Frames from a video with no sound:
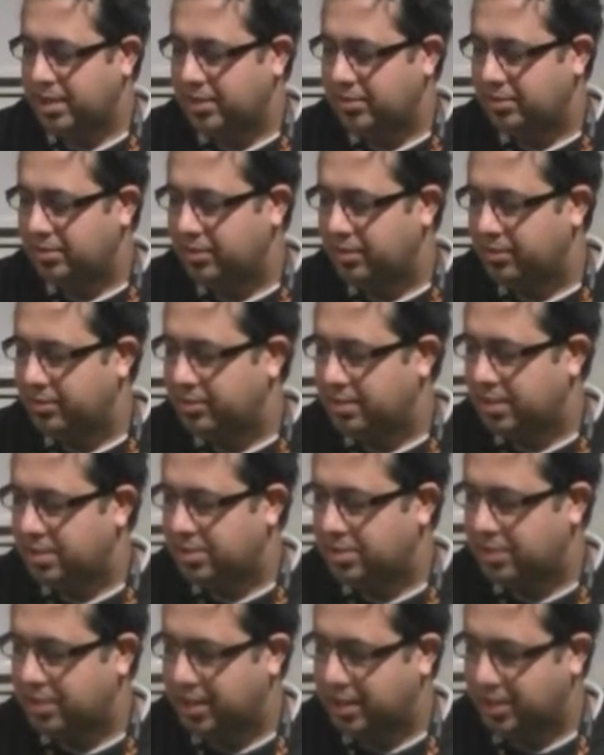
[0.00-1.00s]
So there is
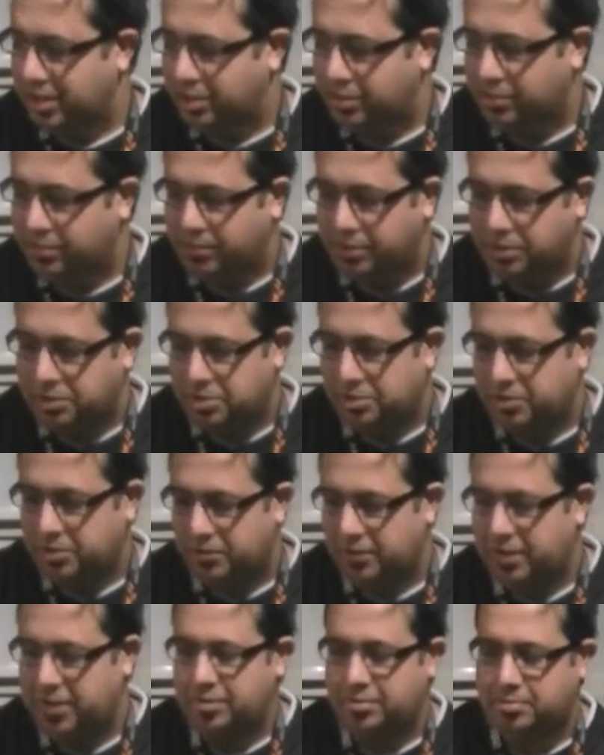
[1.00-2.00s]
actually a newer version
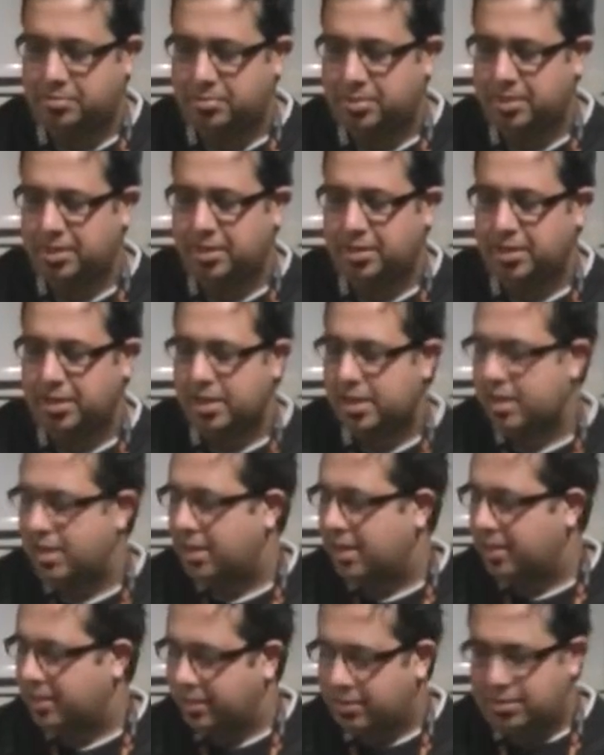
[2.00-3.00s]
of this, but
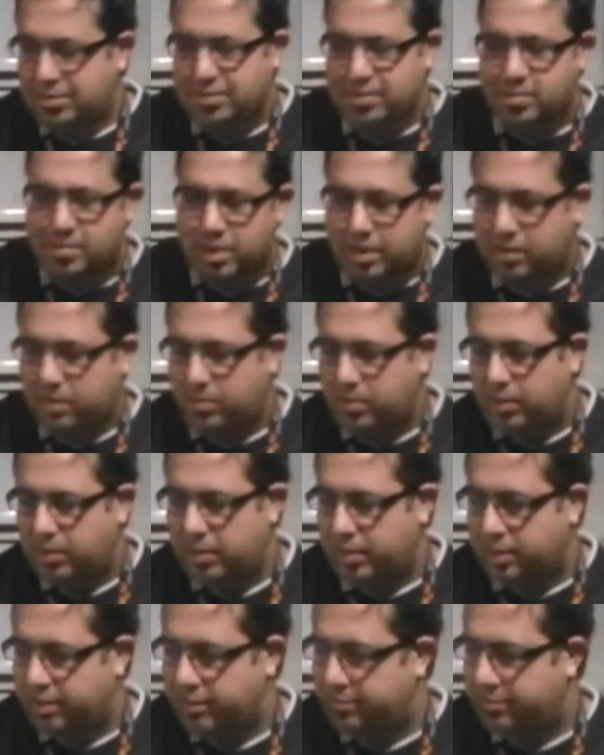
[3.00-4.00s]
this is the Mark
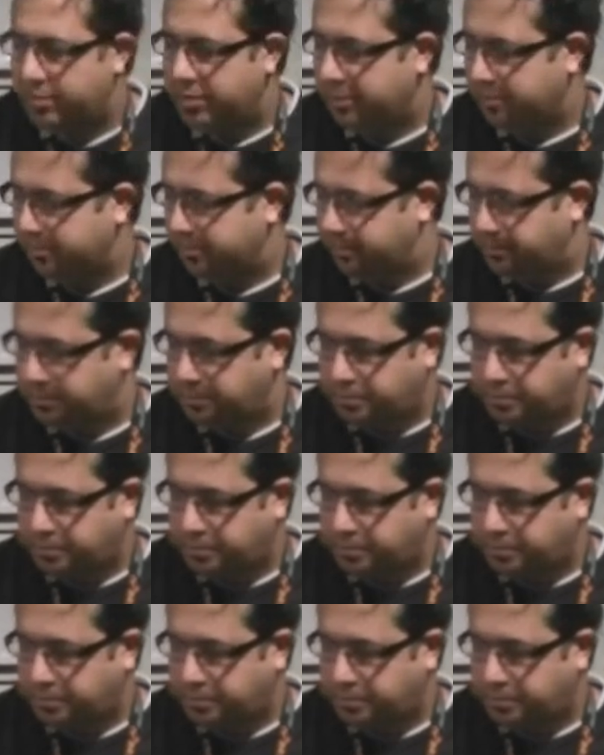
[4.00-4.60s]
1 that I've built.